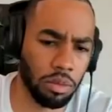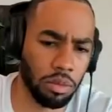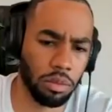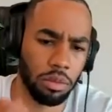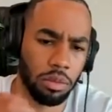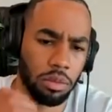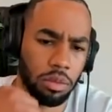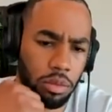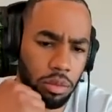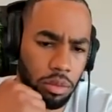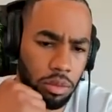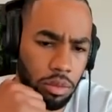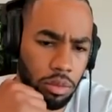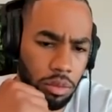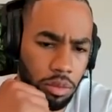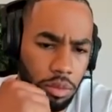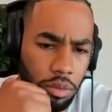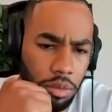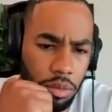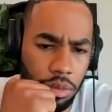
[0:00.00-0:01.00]

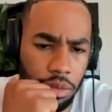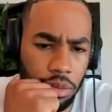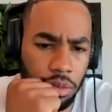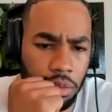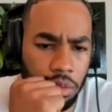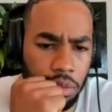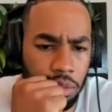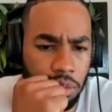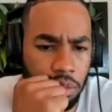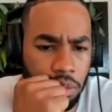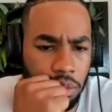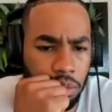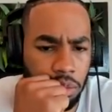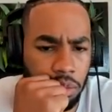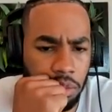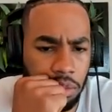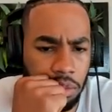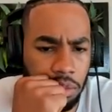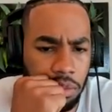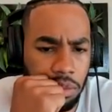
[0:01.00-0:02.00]

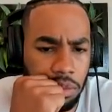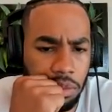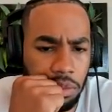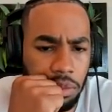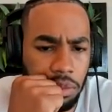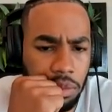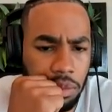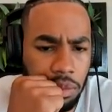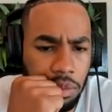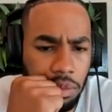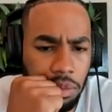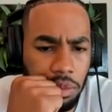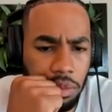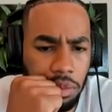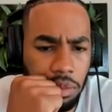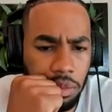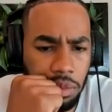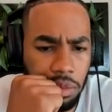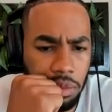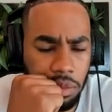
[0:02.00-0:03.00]

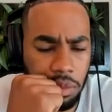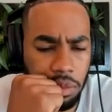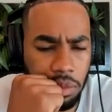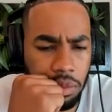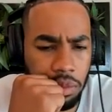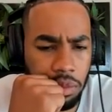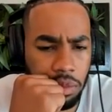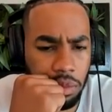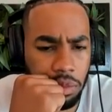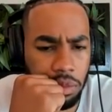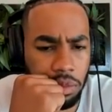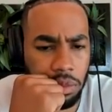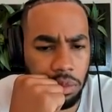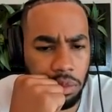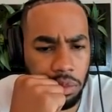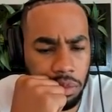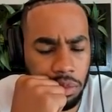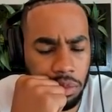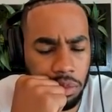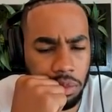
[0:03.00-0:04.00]

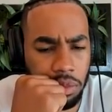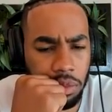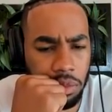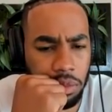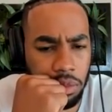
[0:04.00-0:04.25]
(not speaking)